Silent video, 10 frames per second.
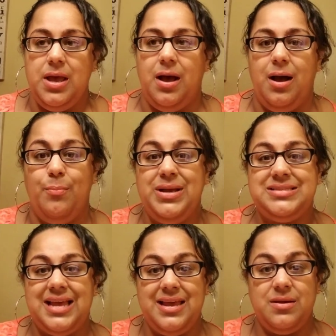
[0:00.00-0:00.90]

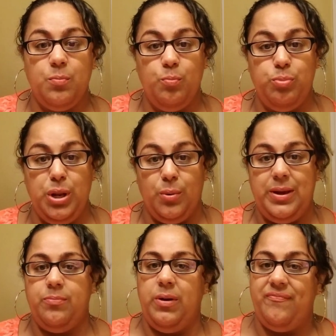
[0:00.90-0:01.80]
it's like,
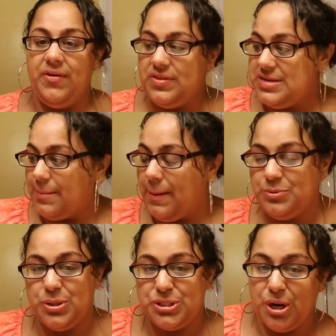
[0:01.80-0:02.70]
we fill the tub up
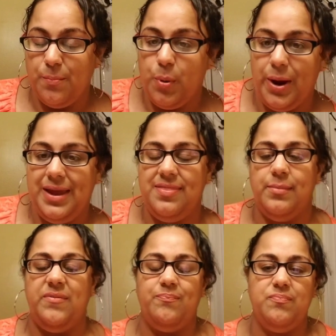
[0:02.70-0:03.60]
to a certain point, and then
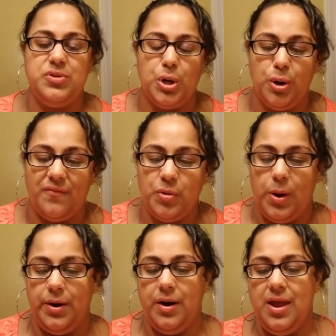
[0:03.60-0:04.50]
we turn off the
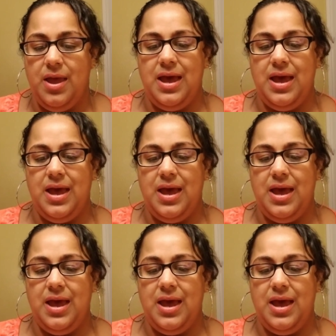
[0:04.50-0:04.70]
water,